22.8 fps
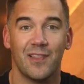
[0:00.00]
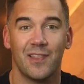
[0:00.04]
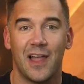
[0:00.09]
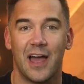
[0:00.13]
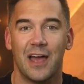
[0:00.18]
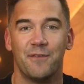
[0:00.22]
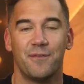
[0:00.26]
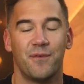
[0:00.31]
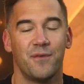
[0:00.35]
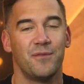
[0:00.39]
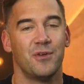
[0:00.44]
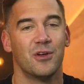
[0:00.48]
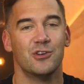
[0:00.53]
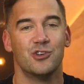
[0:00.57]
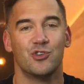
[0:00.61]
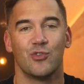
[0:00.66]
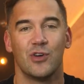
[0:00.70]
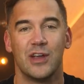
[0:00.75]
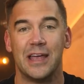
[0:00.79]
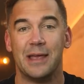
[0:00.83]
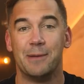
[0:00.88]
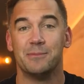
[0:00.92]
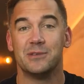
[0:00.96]
life of your
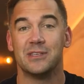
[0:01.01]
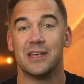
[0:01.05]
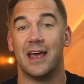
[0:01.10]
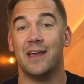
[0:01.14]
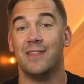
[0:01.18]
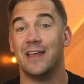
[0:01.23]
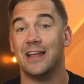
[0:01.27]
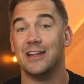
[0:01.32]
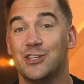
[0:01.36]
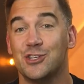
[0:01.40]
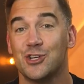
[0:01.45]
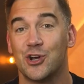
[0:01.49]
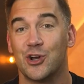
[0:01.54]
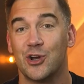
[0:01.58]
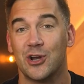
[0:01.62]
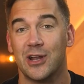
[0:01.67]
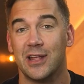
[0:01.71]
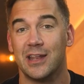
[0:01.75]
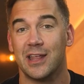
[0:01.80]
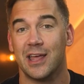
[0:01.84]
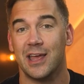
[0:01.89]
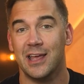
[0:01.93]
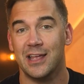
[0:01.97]
dreams and then turn it
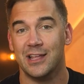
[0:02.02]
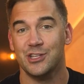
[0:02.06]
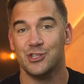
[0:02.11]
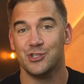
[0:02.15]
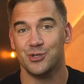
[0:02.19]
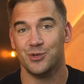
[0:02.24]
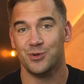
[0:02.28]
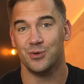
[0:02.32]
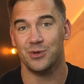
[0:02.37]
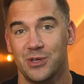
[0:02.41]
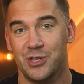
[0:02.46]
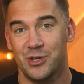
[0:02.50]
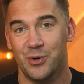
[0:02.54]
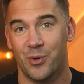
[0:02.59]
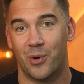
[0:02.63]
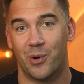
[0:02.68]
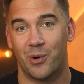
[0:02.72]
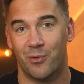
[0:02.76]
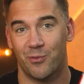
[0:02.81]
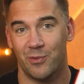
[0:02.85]
into your